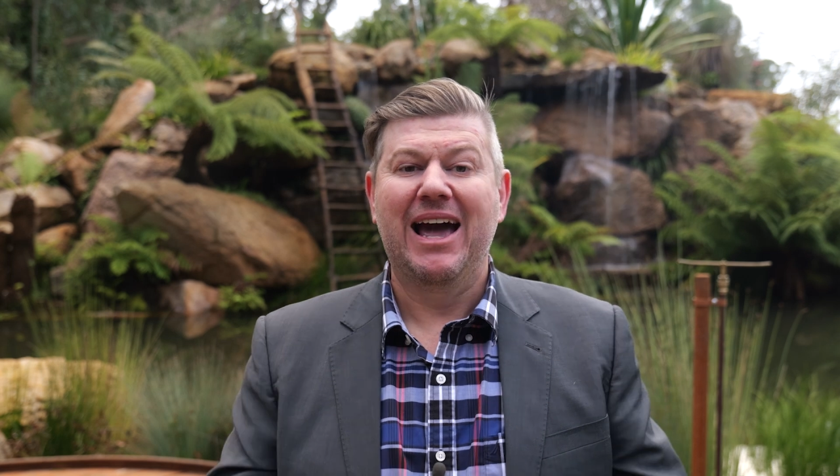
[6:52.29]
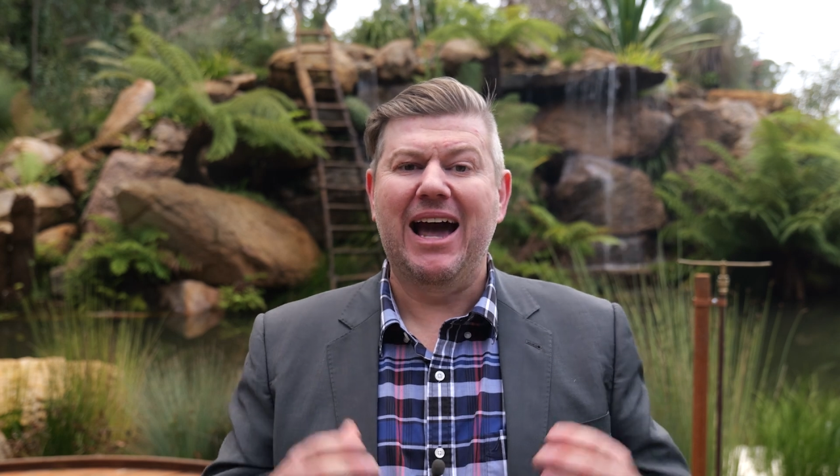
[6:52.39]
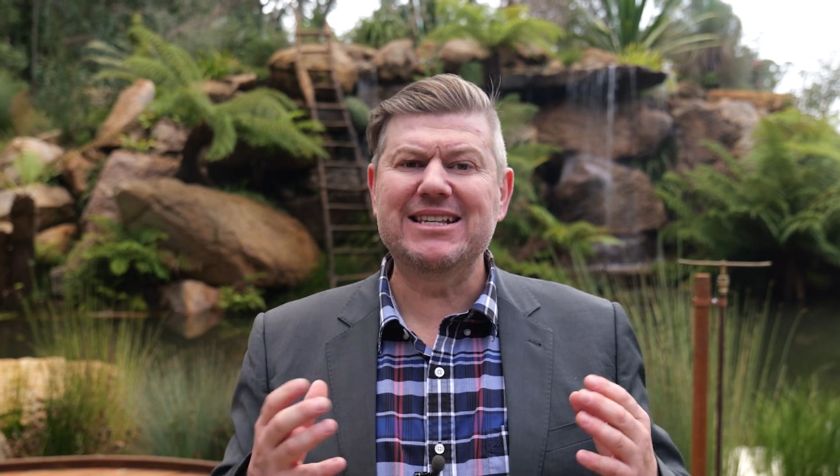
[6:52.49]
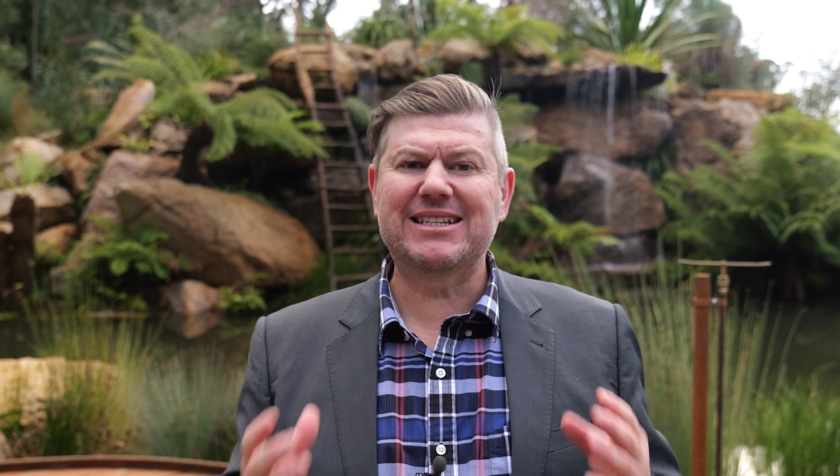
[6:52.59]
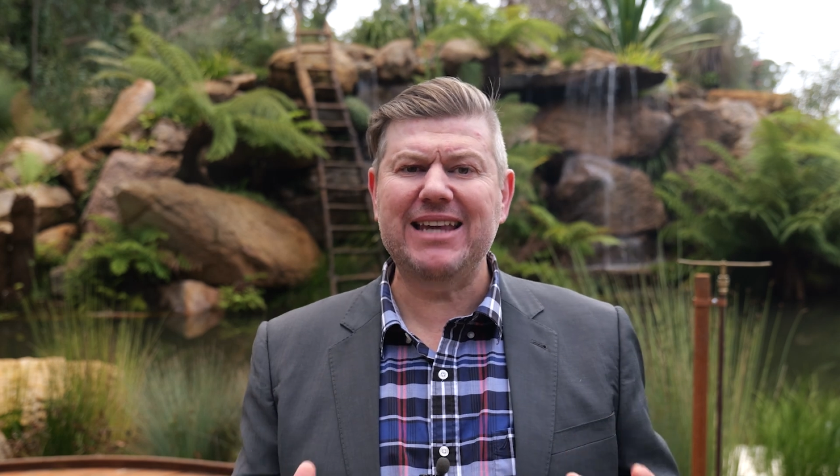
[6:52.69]

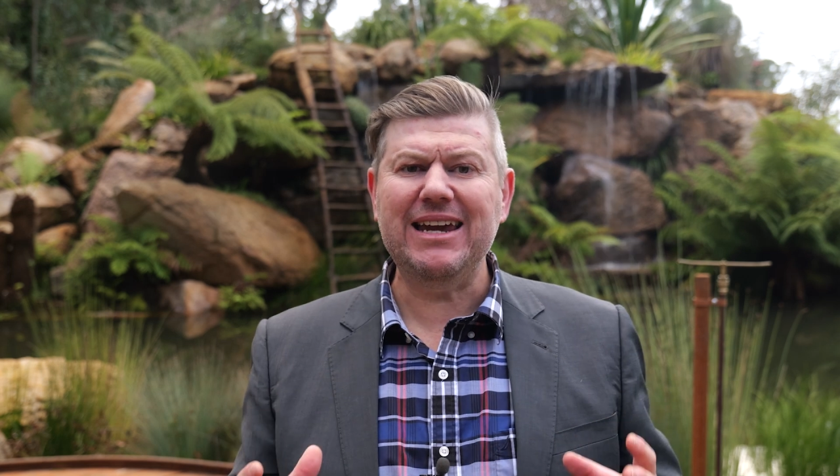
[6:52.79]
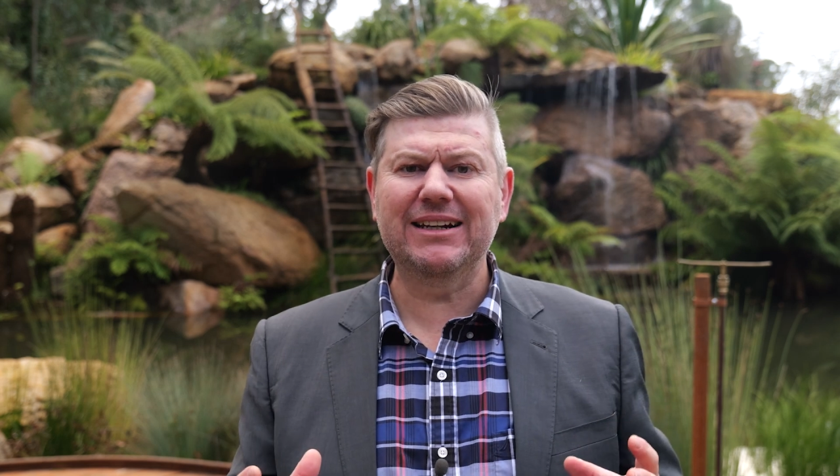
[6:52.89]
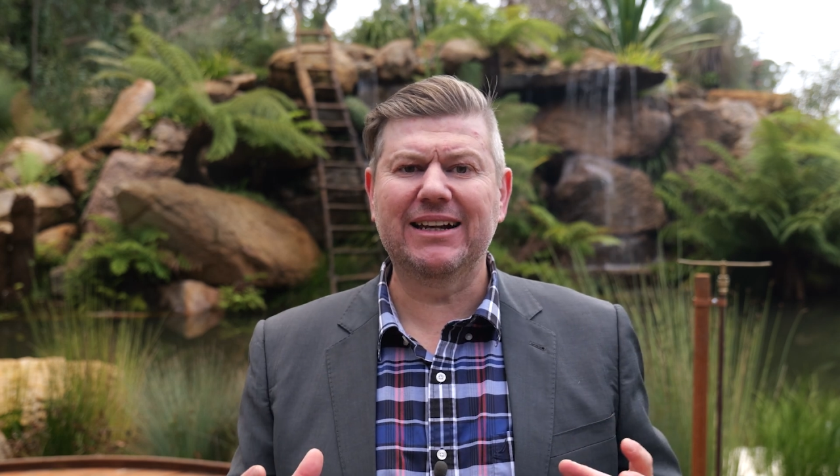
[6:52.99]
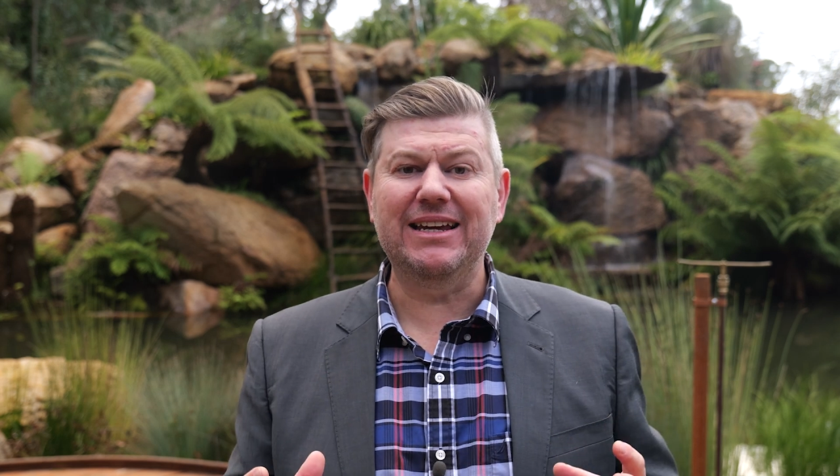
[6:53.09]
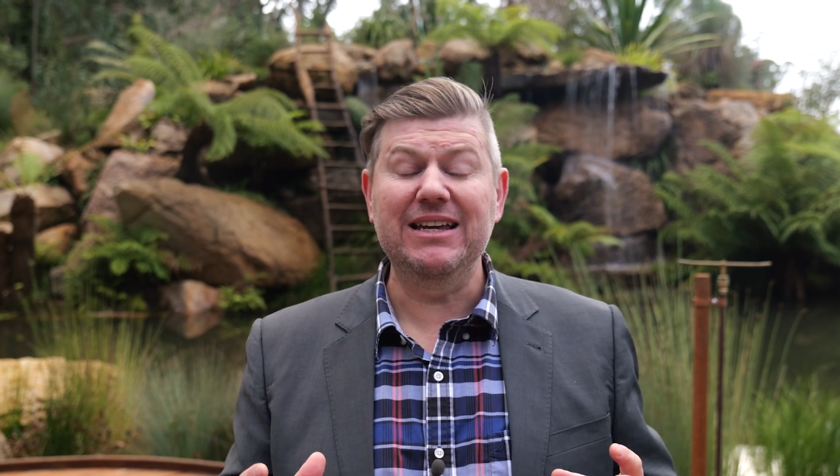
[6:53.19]
And
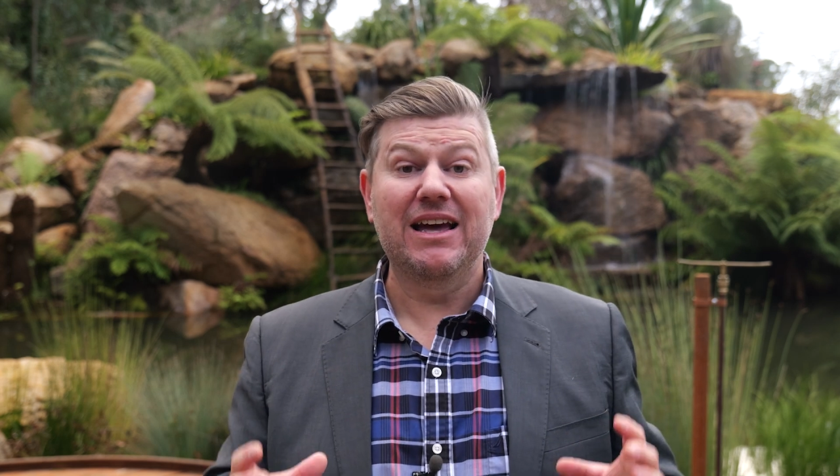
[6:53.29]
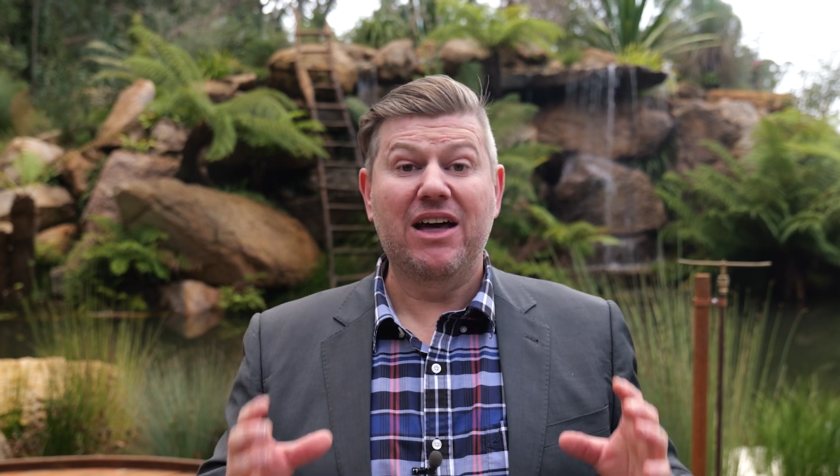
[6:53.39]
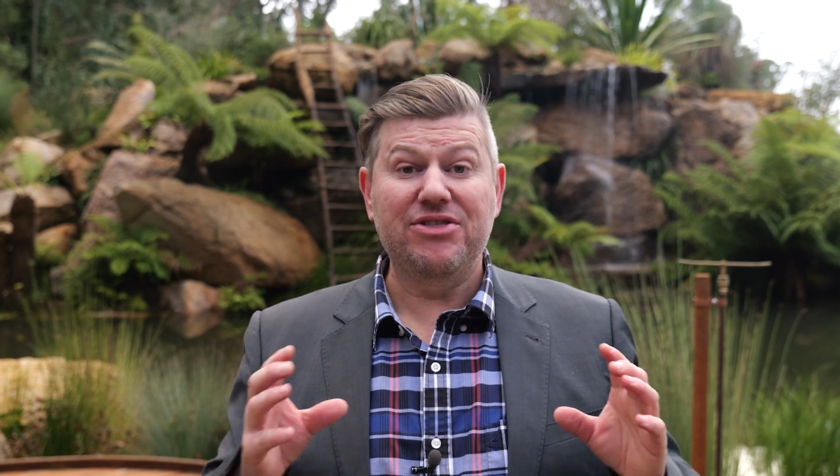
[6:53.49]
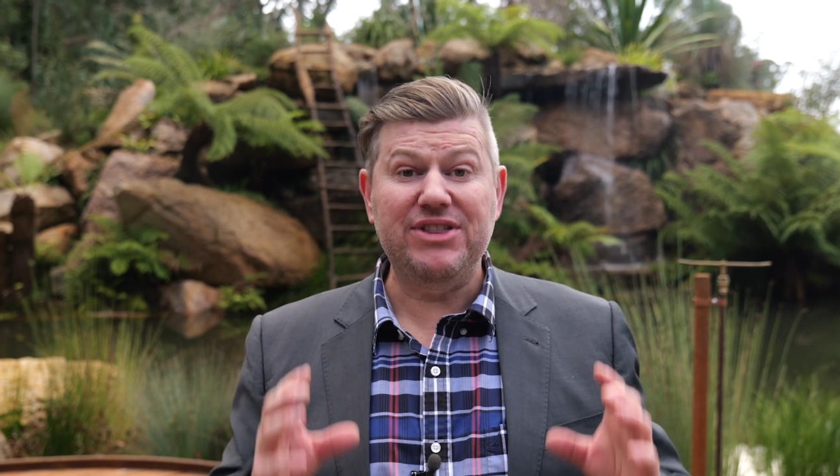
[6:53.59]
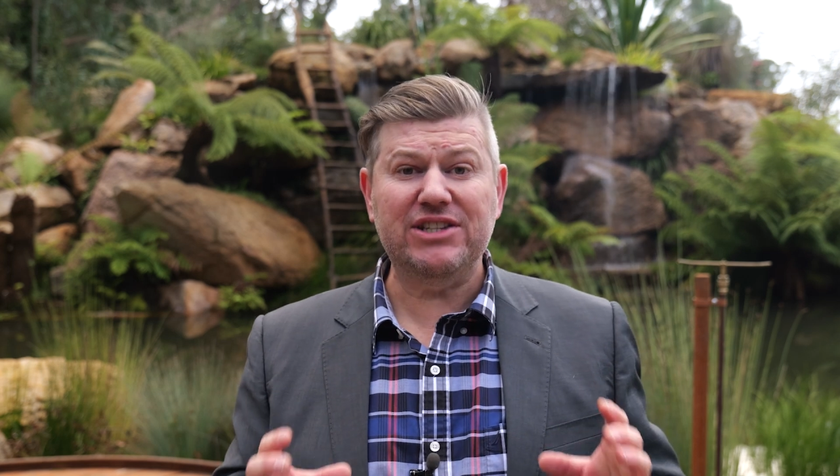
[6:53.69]
secondly,
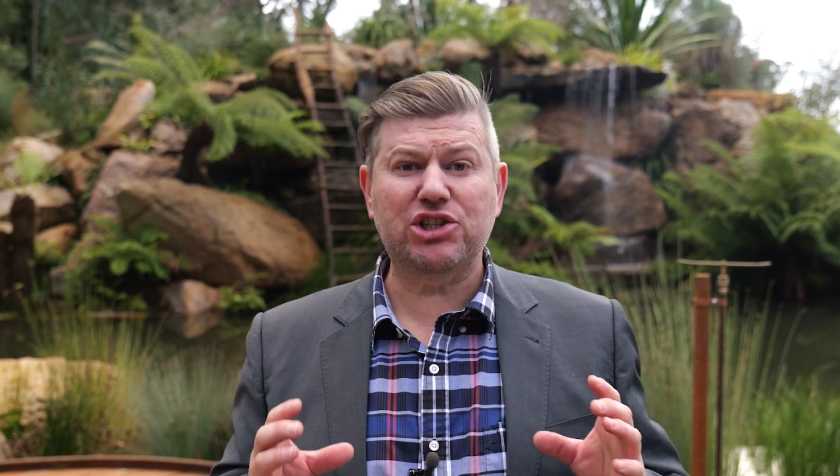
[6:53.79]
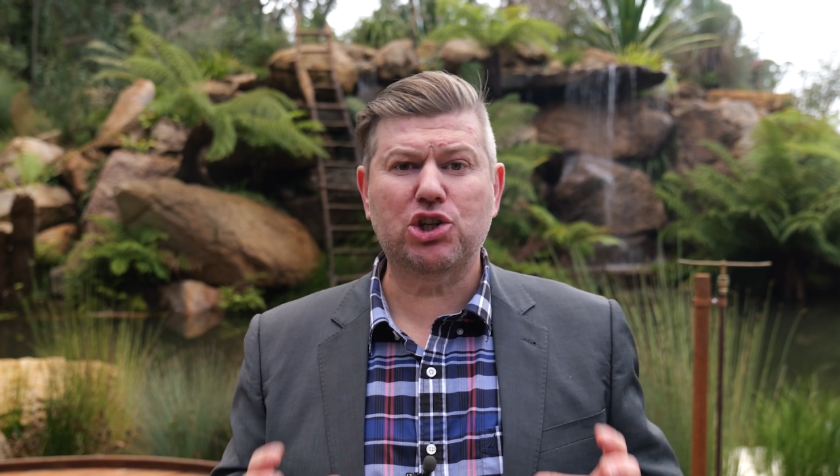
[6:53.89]
this